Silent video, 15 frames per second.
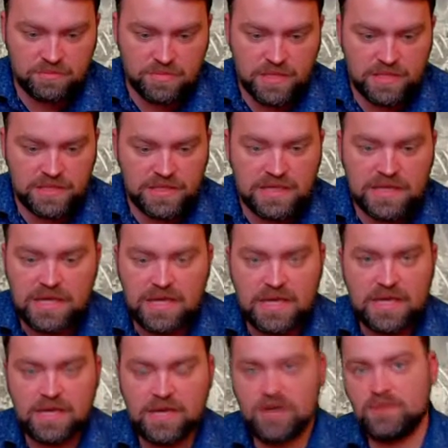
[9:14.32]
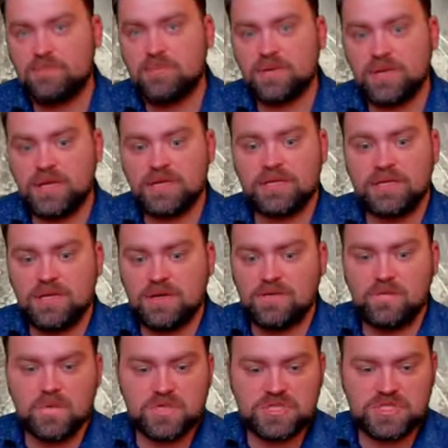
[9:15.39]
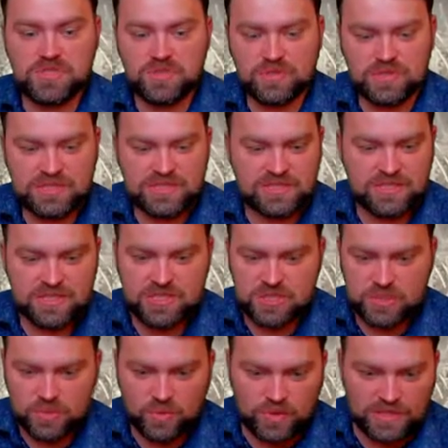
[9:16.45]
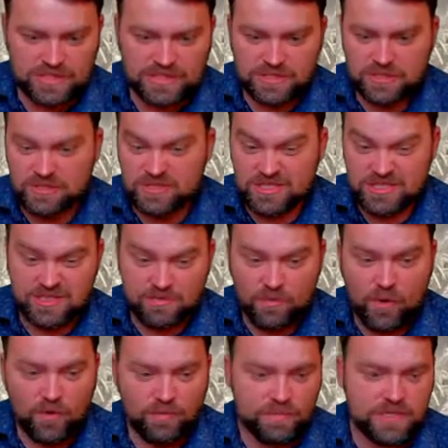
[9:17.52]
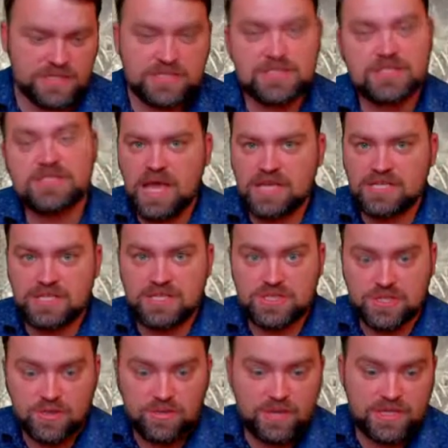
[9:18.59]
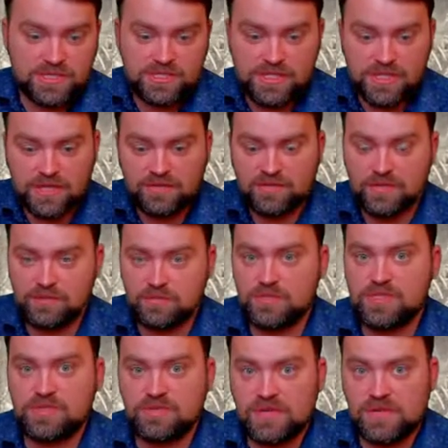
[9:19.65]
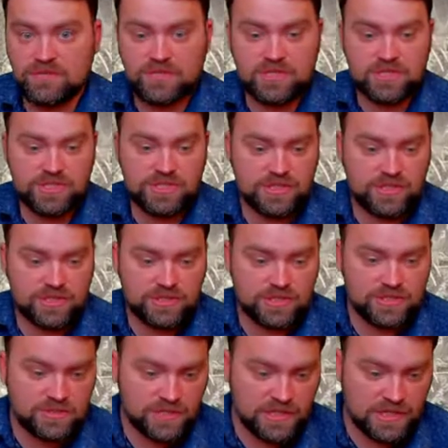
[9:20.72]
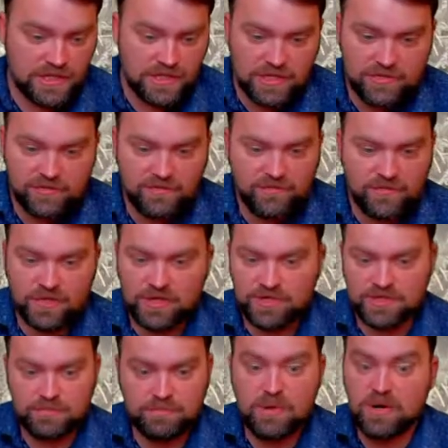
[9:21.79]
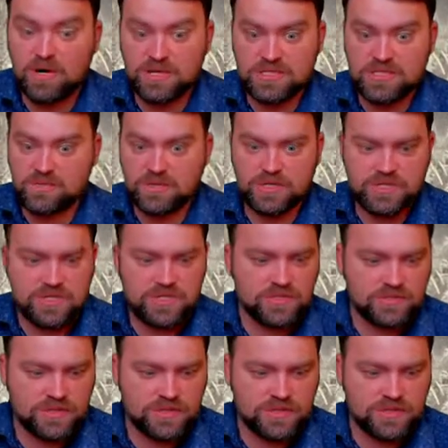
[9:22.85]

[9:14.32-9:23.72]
mainly airplane was not destroyed into the small pieces, as I saw myself in Buzova village near to the Kyiv, where the parts were so